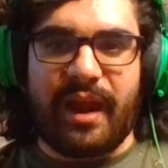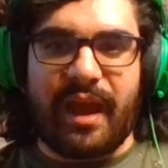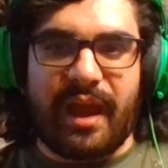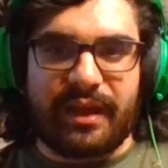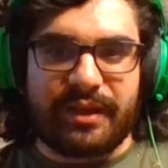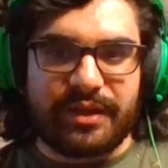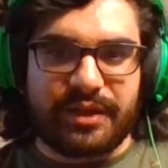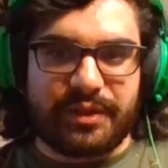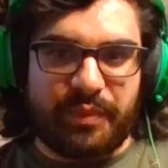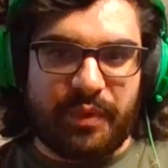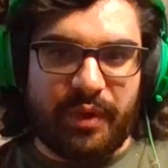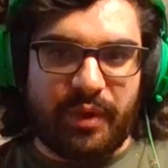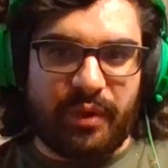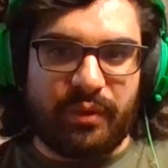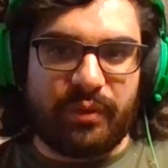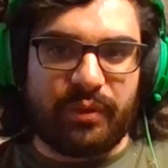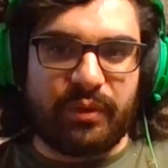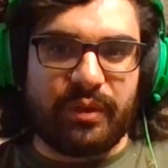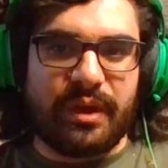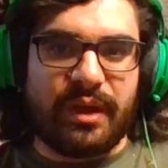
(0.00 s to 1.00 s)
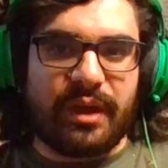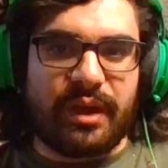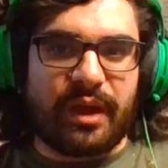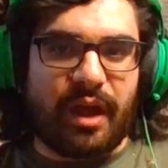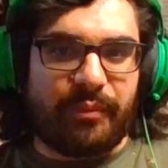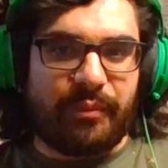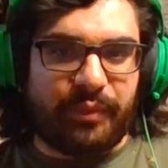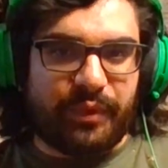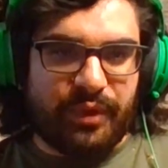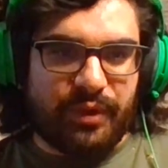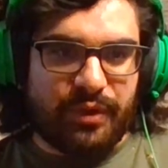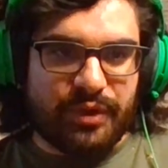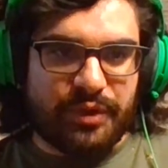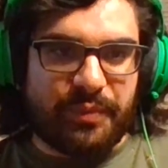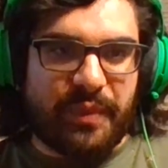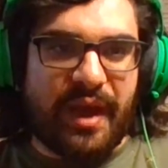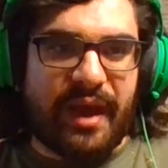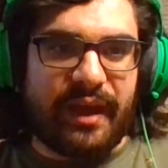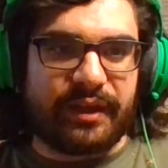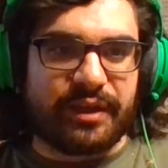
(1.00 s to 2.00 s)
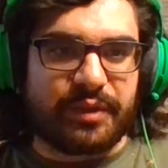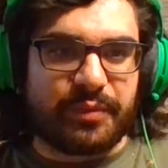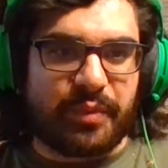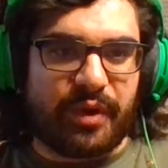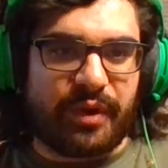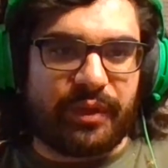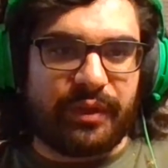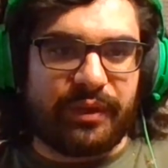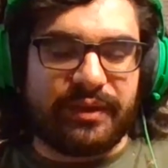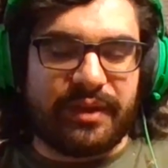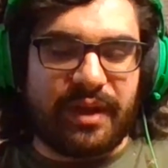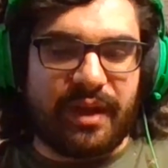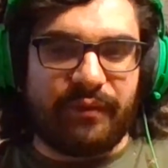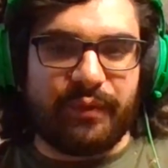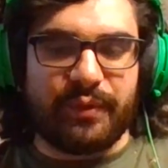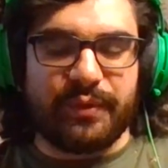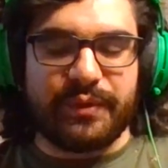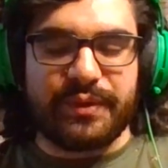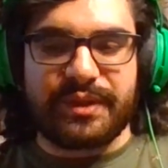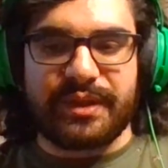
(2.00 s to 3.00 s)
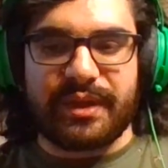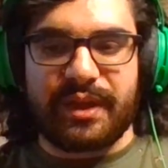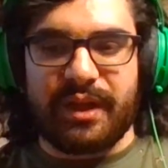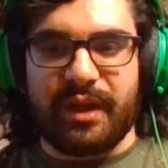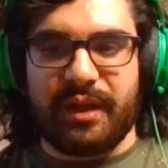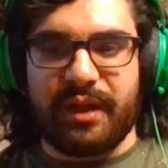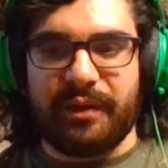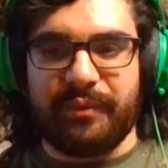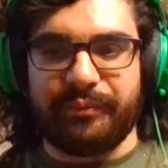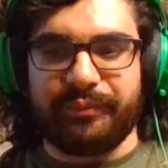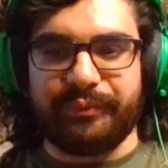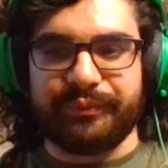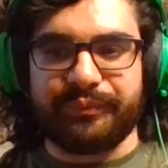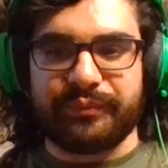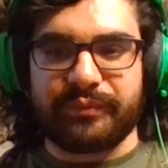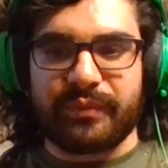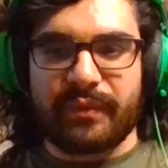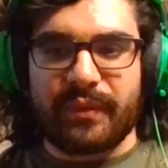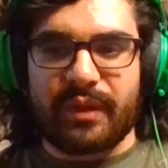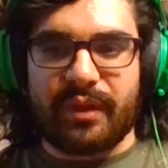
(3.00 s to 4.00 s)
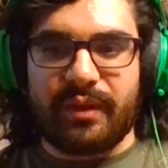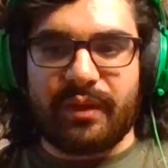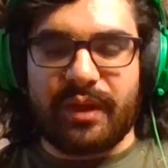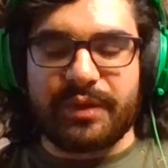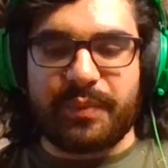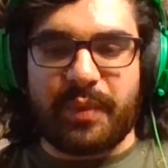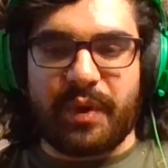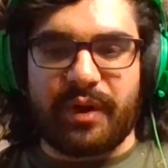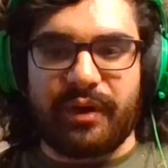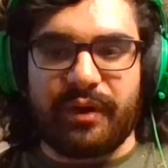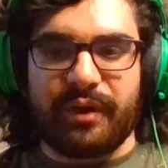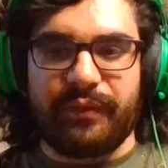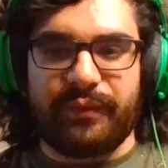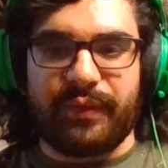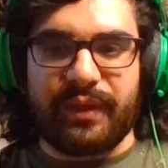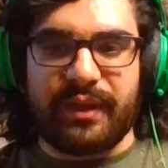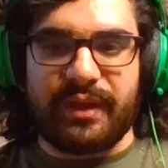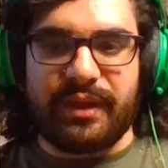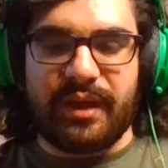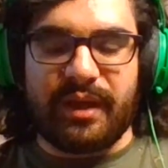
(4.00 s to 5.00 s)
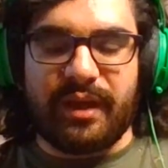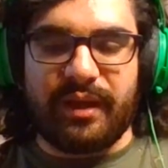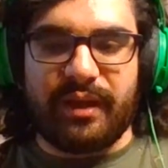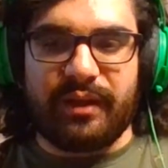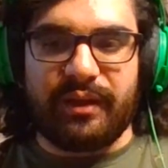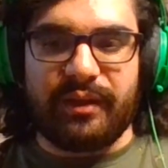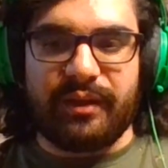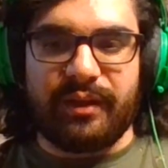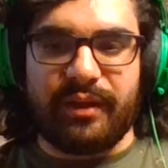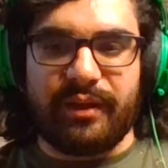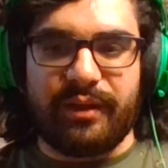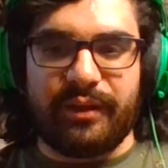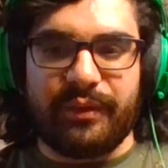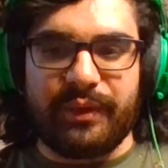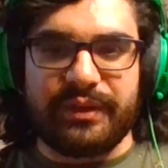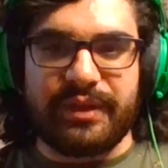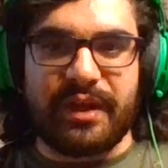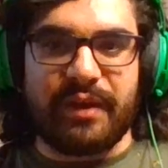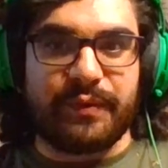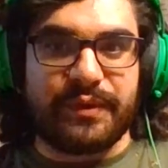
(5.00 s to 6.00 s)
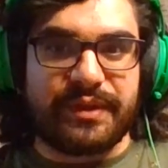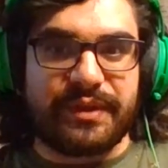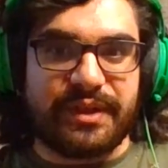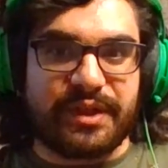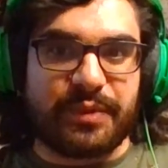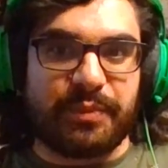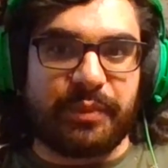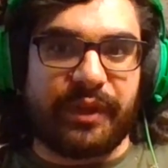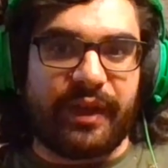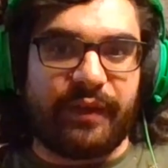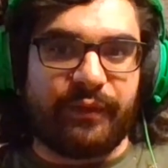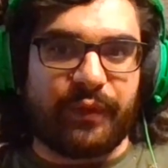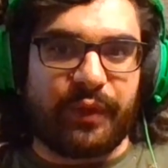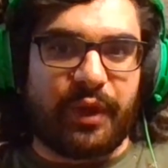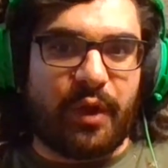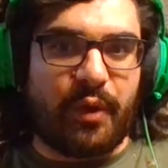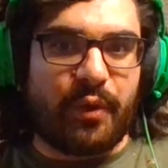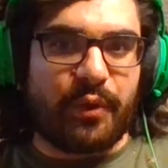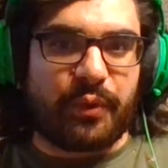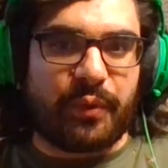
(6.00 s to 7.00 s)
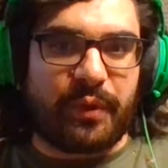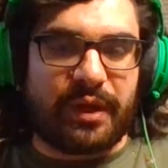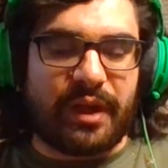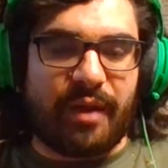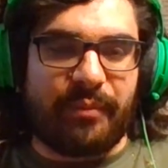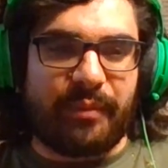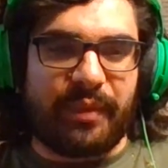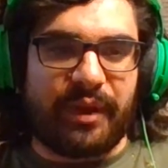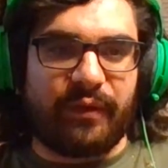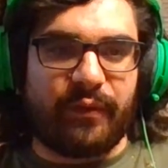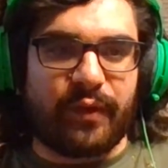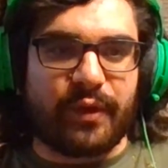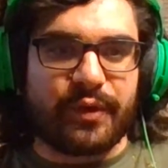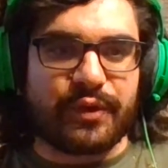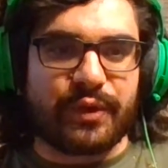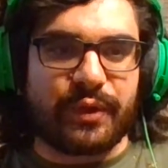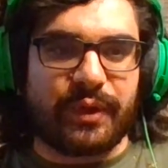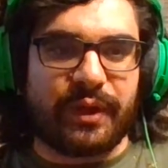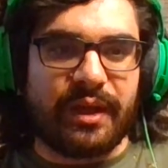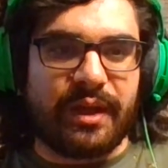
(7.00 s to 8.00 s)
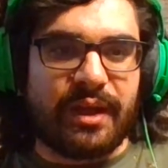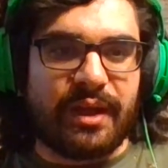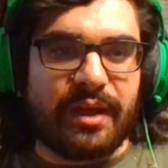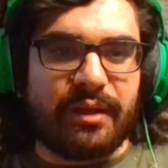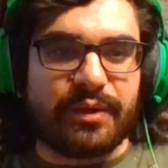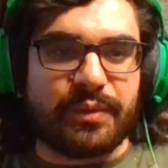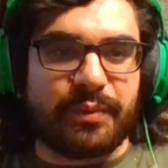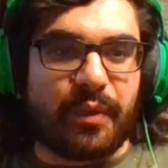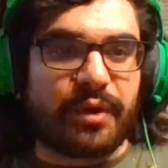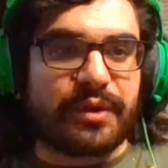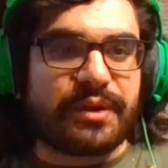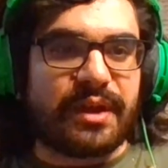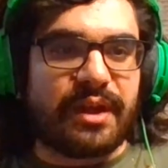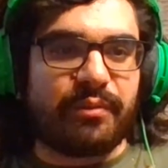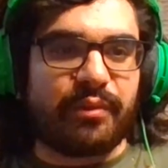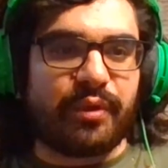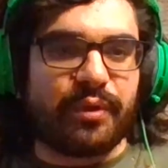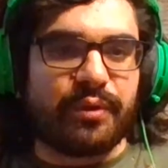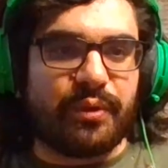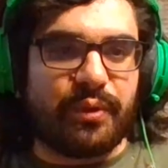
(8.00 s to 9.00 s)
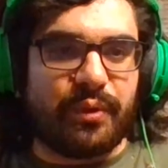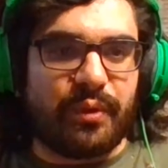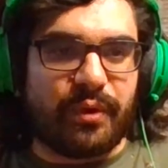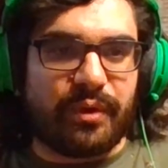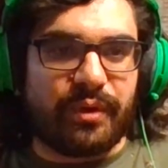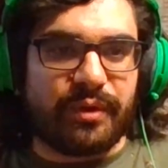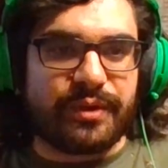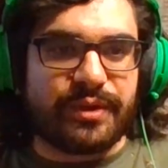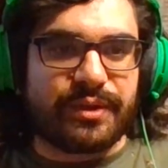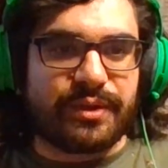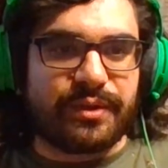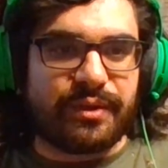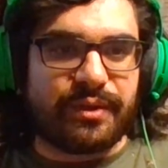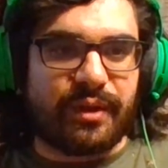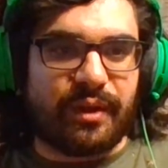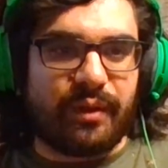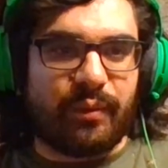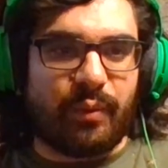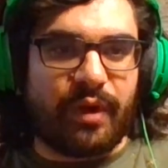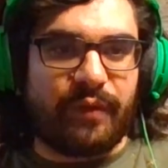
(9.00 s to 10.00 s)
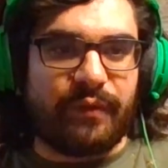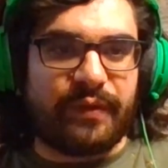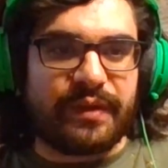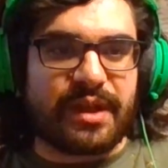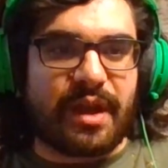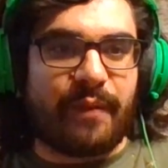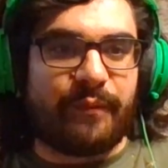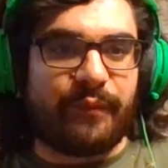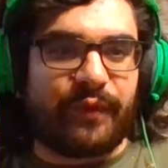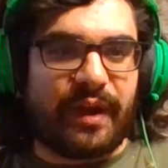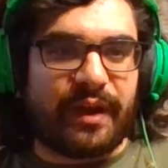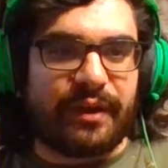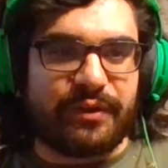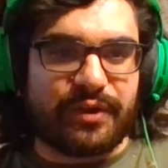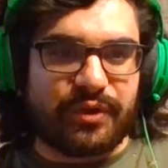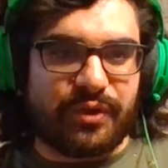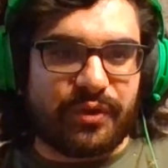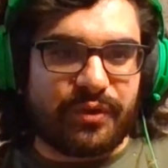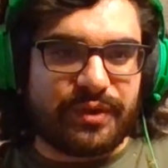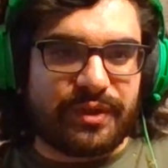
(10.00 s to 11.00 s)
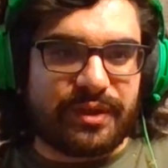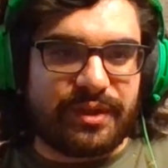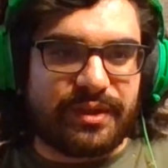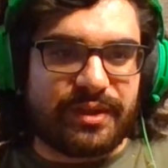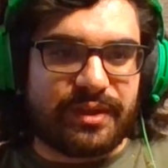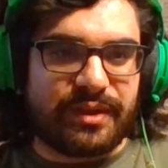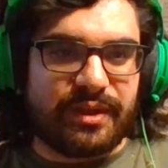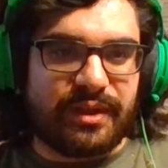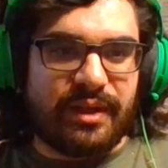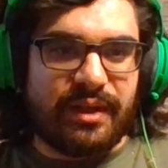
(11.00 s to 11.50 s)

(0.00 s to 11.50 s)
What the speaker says: expo a couple of years back as part of the Devils, as part of the Devils display for the 03 Cup anniversary. It's Martin Brodeur's one of his Cup Finals jerseys